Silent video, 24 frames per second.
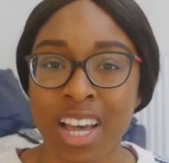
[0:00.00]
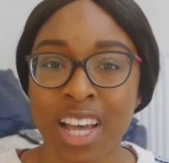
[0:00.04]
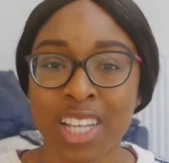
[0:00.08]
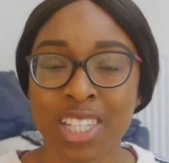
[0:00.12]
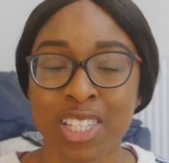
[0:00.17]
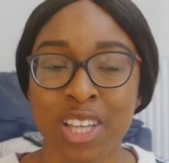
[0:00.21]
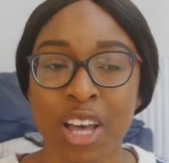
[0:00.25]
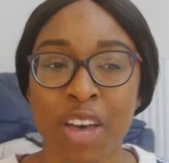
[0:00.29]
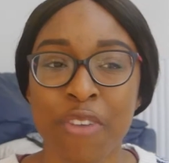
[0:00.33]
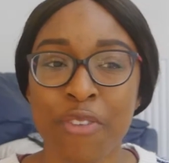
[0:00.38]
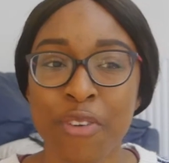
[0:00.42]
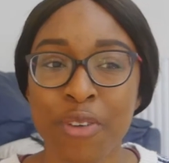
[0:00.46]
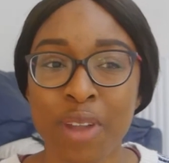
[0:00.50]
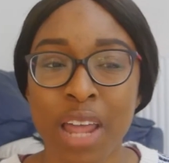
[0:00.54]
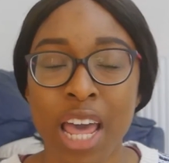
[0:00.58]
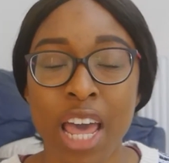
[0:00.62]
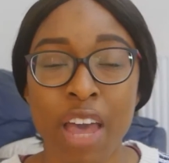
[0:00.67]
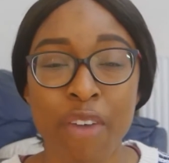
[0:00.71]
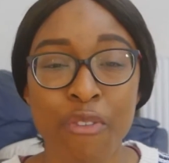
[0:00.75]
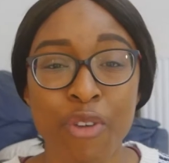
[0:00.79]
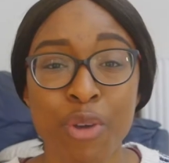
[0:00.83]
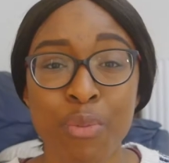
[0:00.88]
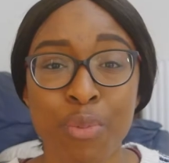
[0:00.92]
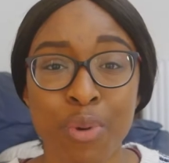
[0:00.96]
So I feel like
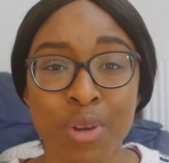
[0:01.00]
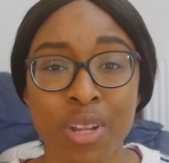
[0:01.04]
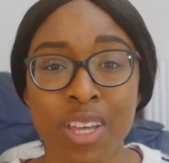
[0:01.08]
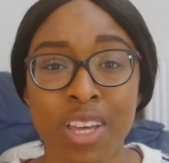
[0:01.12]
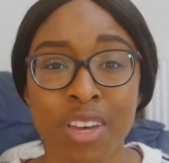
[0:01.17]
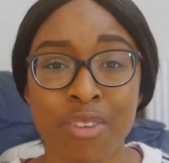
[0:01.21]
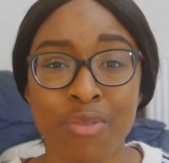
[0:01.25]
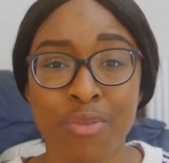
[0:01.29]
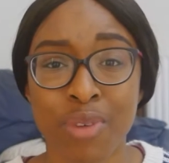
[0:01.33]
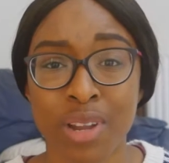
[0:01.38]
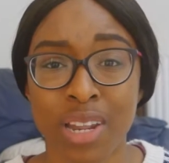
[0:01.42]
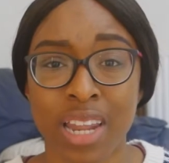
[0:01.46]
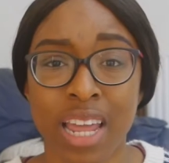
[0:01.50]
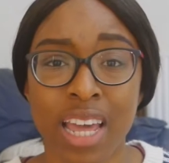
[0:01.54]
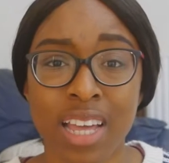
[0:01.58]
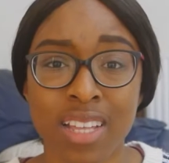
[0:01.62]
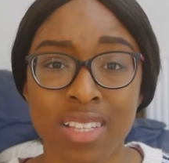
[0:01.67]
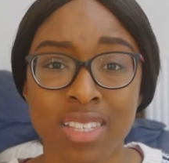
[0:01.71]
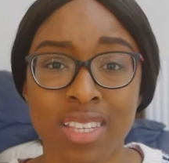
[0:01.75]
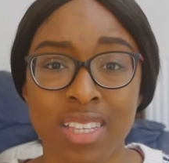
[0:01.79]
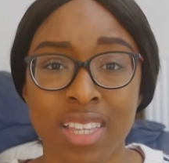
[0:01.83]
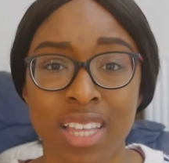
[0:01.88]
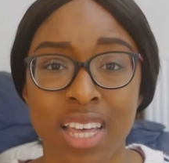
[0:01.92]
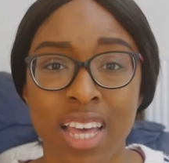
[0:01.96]
everybody can
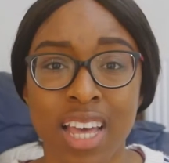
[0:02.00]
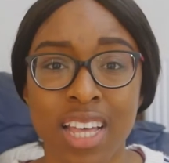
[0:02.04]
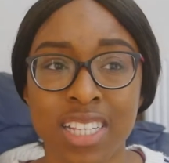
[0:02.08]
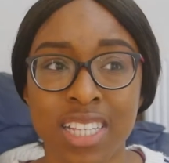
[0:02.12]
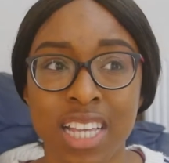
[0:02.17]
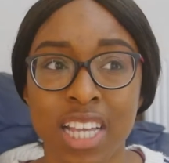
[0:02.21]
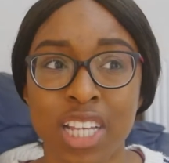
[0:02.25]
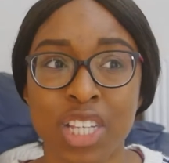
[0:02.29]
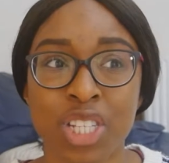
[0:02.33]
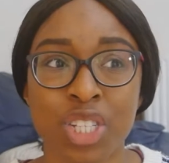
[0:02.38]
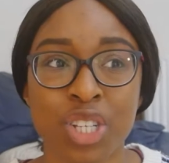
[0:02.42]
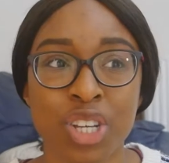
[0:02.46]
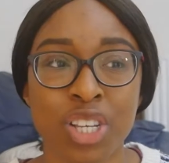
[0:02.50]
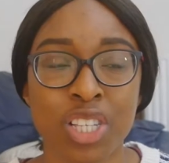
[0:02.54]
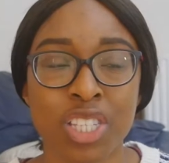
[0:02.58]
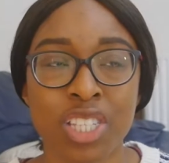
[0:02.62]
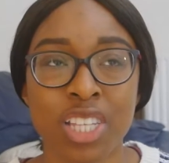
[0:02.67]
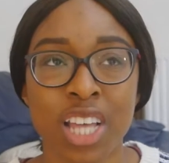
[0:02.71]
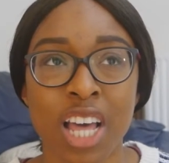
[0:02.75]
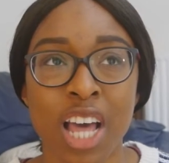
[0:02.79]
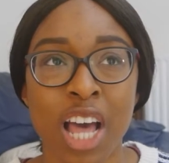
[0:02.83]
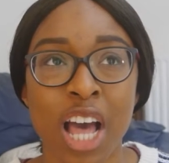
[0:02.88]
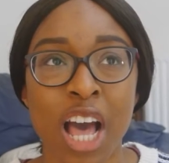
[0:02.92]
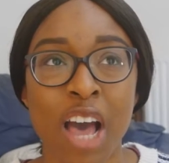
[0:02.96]
relate to this. It's
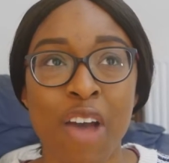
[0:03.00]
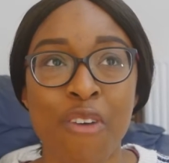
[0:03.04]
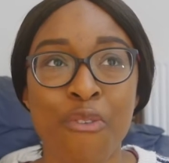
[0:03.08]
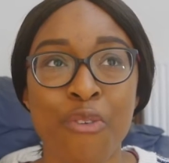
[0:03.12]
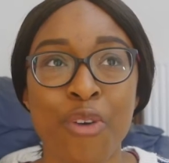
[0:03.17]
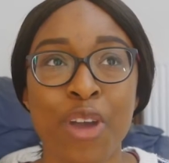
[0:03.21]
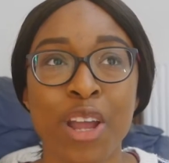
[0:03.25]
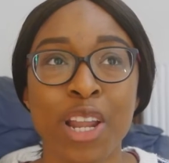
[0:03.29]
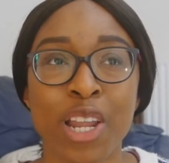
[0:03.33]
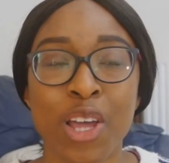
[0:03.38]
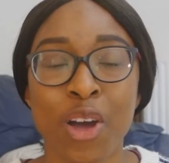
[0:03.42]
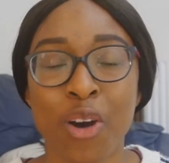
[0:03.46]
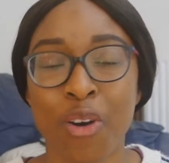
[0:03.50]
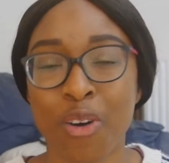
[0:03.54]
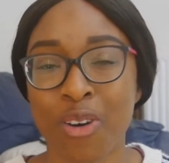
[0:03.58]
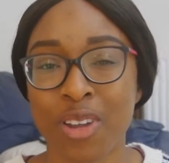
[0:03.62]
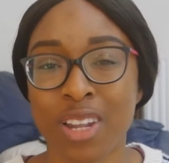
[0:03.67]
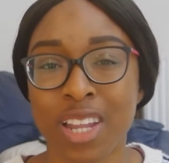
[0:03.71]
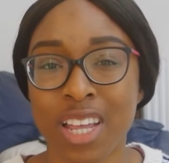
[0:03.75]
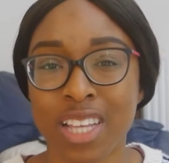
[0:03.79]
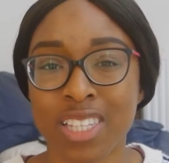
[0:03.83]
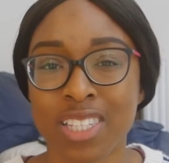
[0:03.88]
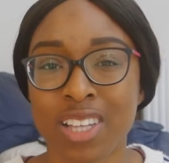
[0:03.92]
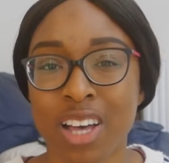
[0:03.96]
just a really
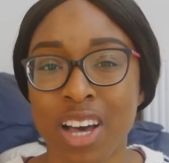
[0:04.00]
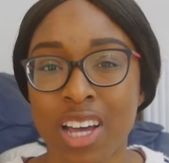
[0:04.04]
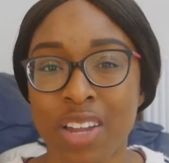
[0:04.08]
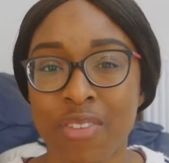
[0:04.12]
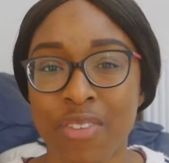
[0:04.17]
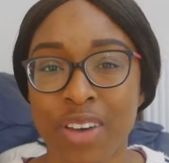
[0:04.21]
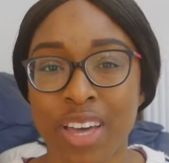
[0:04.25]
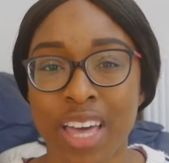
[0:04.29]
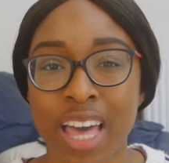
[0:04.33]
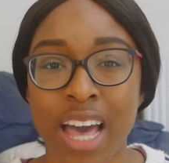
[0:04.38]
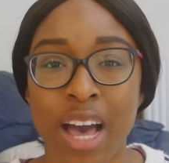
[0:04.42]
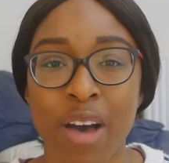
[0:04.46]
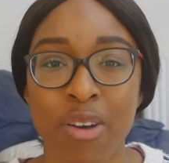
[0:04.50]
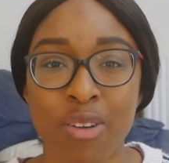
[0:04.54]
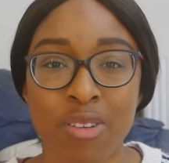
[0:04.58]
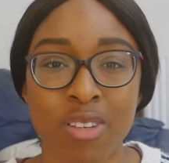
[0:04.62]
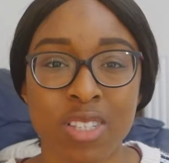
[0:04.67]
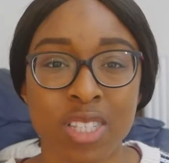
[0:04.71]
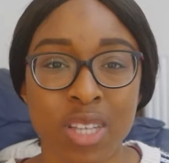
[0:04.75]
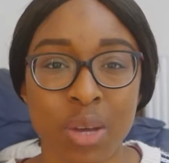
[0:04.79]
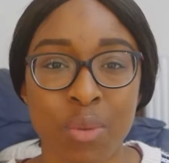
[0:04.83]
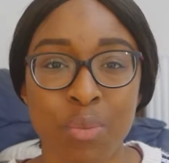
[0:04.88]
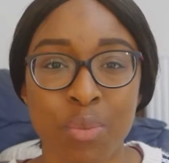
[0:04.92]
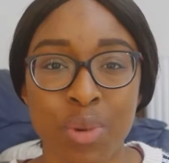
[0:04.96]
honest kind of account of
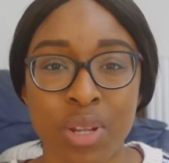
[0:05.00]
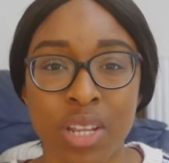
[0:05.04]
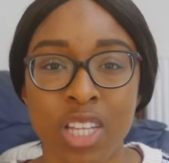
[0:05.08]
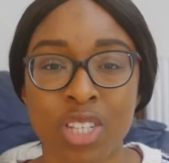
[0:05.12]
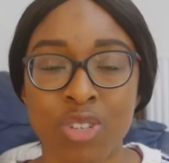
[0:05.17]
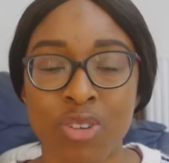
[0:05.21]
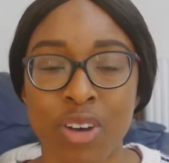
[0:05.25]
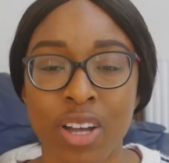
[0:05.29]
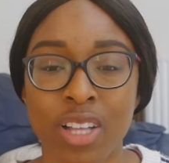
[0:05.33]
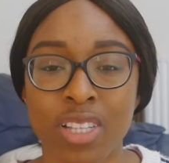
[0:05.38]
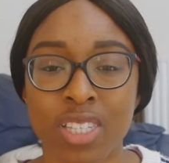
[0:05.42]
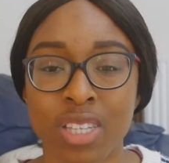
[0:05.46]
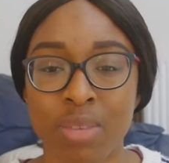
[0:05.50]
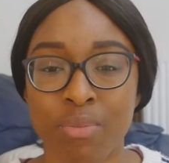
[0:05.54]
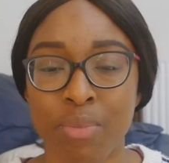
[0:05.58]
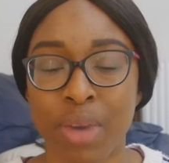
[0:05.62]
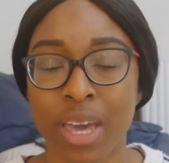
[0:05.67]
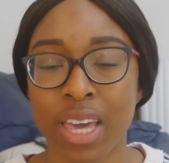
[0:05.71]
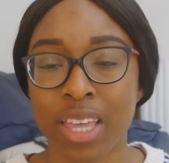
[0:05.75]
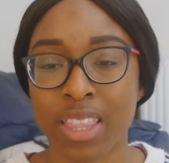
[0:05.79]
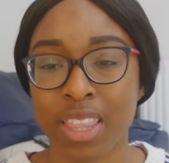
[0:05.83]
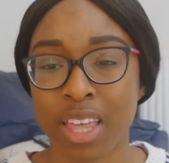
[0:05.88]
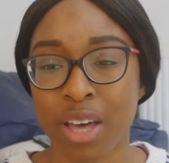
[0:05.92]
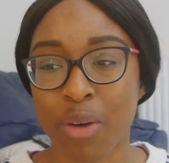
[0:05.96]
somebody trying to
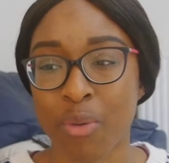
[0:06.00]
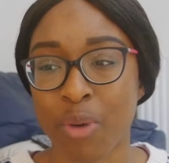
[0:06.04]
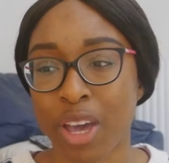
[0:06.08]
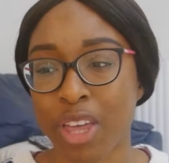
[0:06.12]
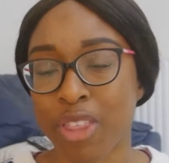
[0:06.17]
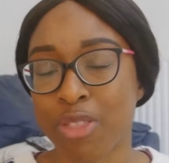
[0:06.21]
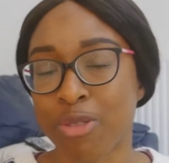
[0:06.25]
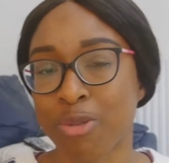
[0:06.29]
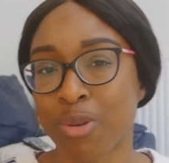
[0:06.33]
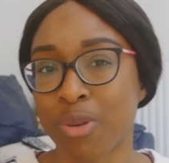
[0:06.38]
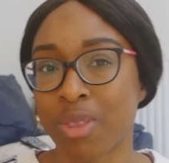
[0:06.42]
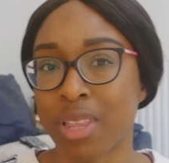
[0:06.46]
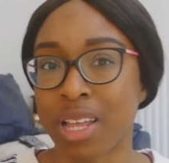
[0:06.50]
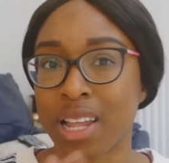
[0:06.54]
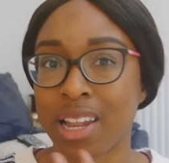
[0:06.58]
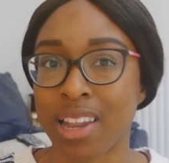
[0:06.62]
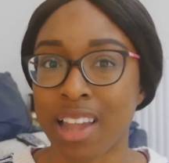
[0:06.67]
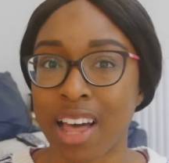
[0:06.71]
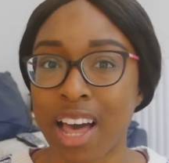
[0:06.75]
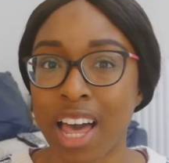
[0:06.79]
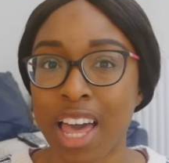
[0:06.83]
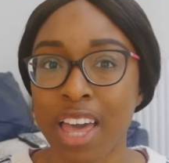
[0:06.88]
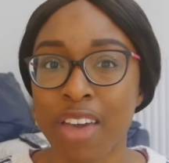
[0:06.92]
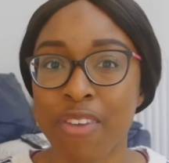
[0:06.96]
make their way through their
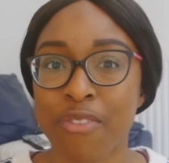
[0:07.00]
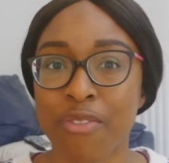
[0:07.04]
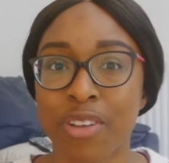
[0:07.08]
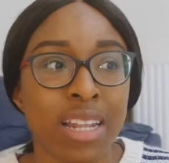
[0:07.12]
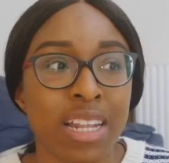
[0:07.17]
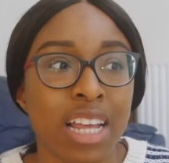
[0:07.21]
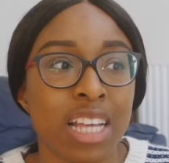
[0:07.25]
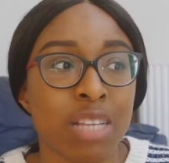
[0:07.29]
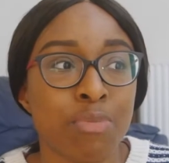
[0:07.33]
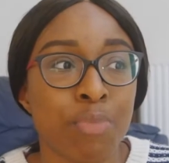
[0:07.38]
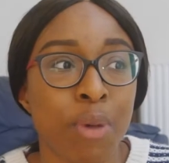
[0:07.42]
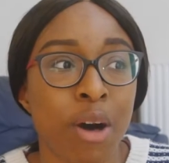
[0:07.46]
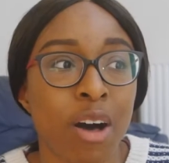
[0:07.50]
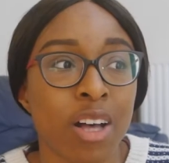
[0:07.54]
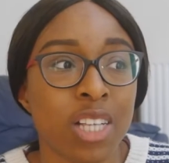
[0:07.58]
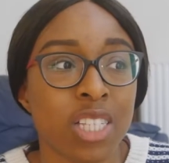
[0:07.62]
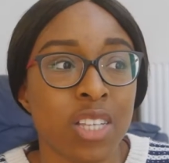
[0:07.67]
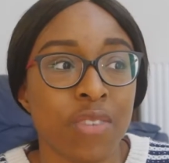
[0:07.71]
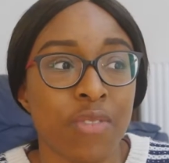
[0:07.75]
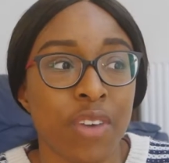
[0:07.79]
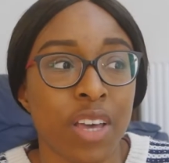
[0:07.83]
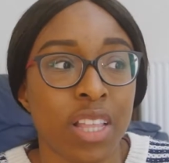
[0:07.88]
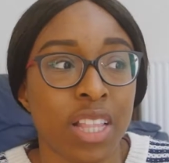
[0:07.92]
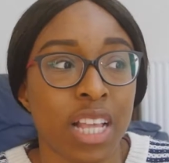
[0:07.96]
life. And there's parts
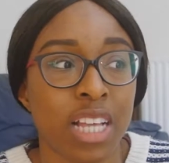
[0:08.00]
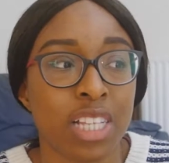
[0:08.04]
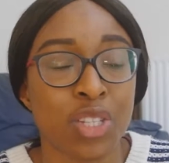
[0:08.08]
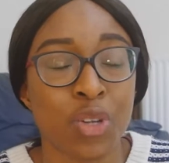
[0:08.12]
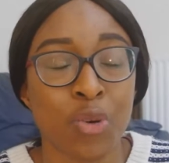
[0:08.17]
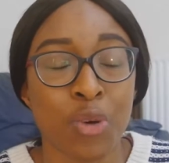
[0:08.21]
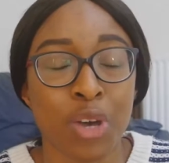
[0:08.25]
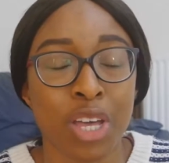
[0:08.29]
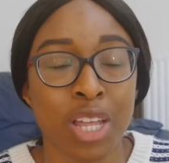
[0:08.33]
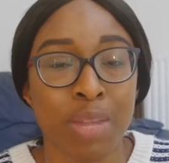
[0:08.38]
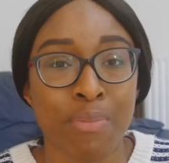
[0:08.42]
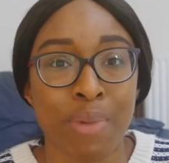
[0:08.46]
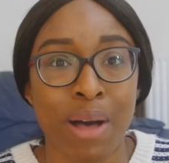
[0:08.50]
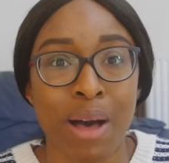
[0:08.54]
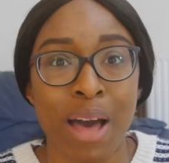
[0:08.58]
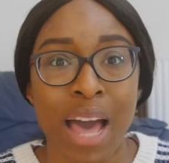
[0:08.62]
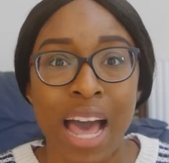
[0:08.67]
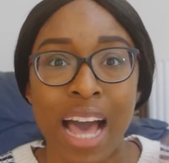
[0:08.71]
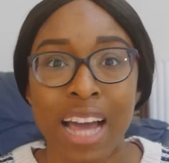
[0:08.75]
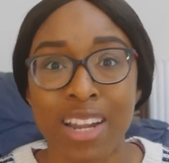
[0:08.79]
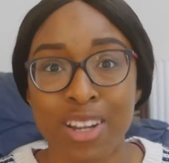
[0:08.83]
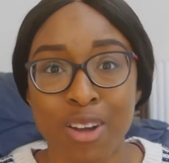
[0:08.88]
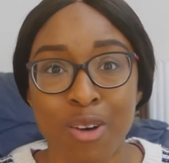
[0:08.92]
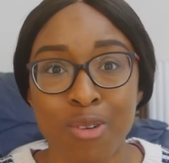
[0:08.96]
of it that's talking about
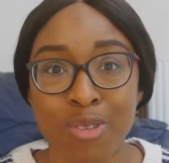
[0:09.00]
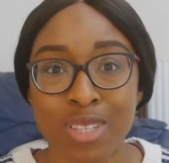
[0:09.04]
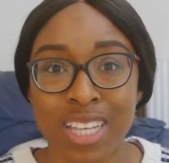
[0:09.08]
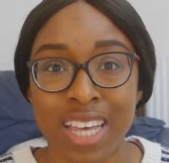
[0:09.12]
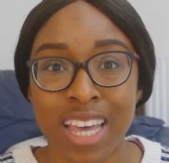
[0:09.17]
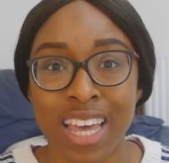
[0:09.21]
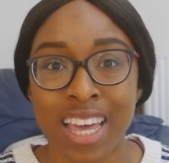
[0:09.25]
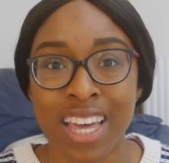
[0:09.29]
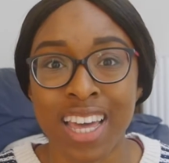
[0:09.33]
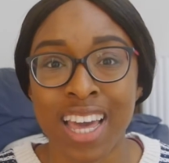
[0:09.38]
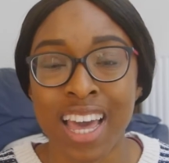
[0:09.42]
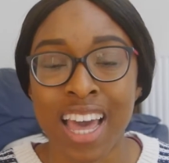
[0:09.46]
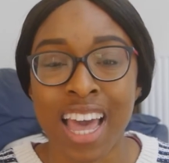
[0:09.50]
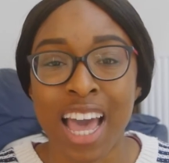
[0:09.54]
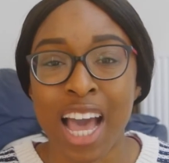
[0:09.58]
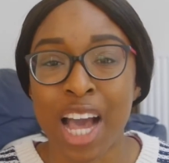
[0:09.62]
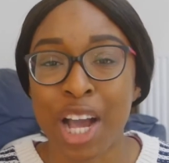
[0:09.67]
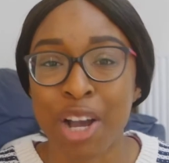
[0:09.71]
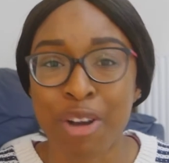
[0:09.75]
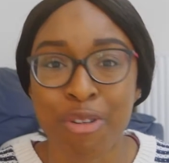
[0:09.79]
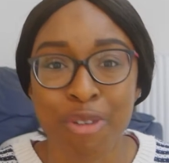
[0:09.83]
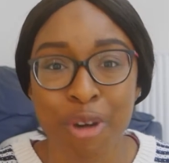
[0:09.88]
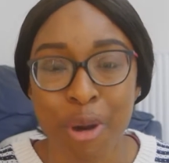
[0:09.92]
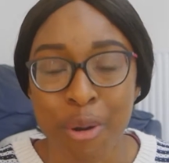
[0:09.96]
adulting
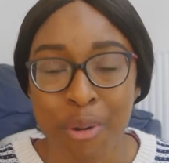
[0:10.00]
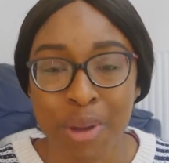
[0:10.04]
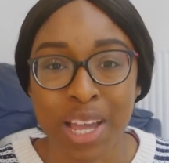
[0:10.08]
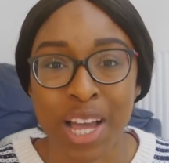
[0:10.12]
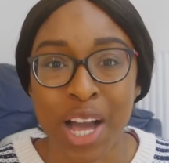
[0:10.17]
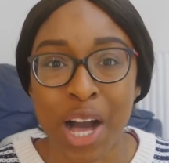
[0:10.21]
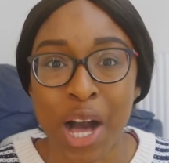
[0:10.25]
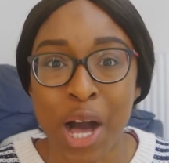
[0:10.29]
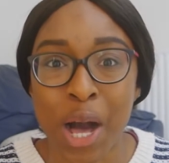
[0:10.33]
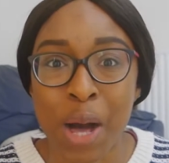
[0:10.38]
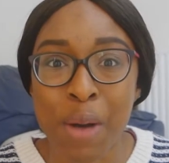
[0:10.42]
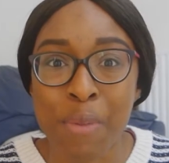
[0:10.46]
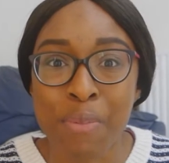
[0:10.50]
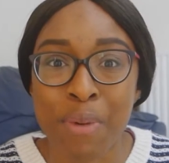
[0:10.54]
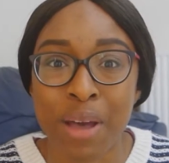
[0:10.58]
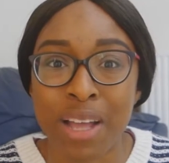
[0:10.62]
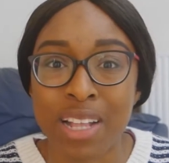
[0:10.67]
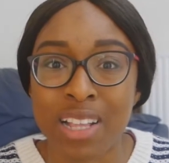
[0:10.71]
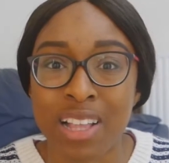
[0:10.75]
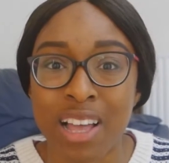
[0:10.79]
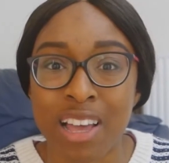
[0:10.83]
and growing up and